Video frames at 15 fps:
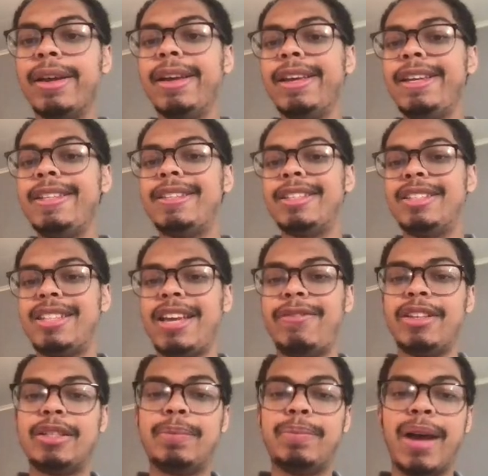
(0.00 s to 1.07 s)
he's the
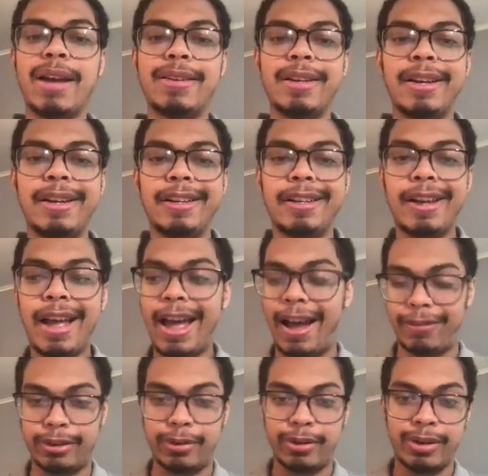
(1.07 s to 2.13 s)
safest bet
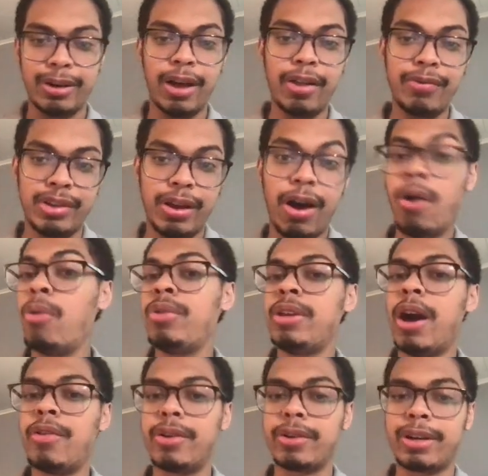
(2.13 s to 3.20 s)
after the only
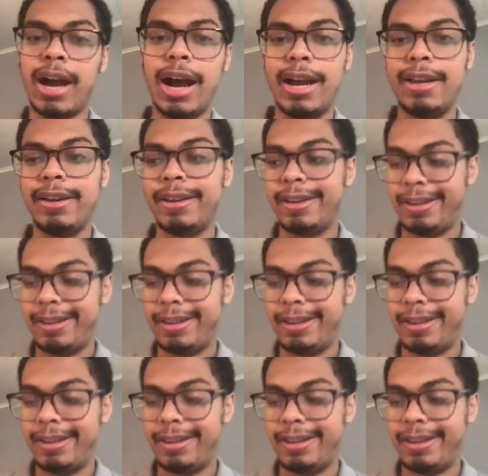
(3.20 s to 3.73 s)
other guy